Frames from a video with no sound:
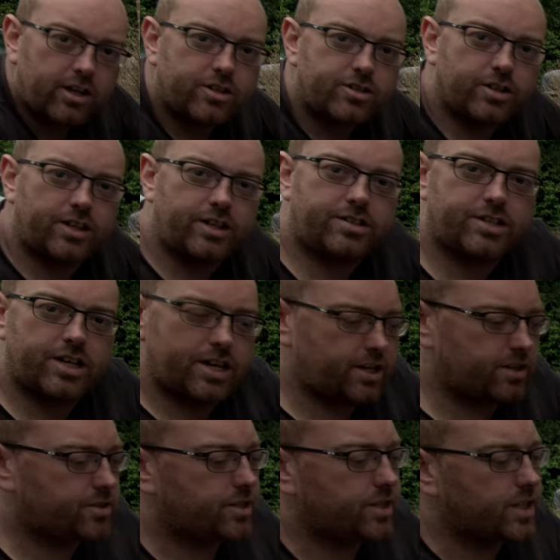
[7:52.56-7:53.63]
So this
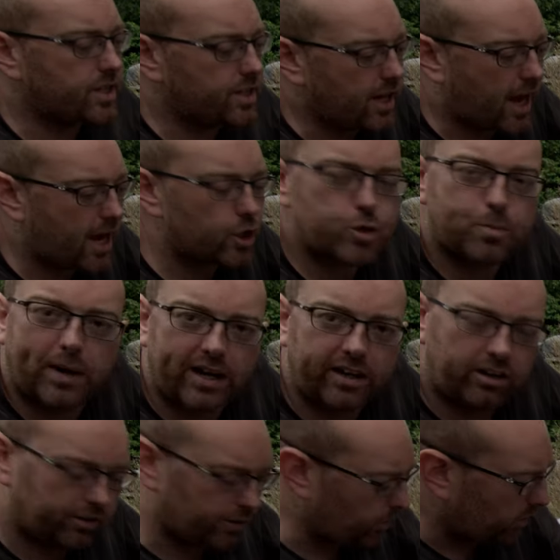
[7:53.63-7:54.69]
is the hatch
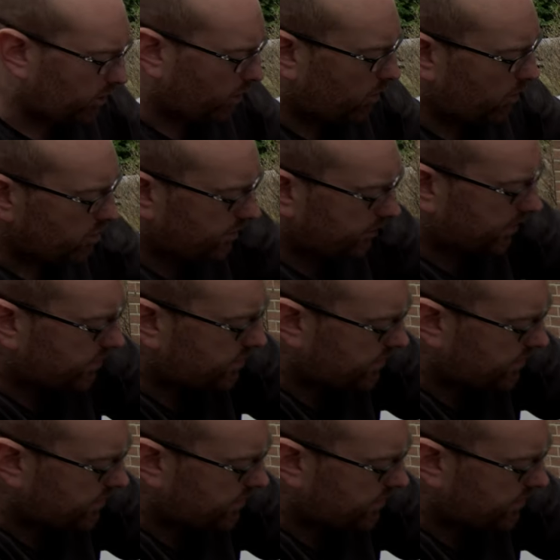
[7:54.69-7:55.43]
panel that will go over this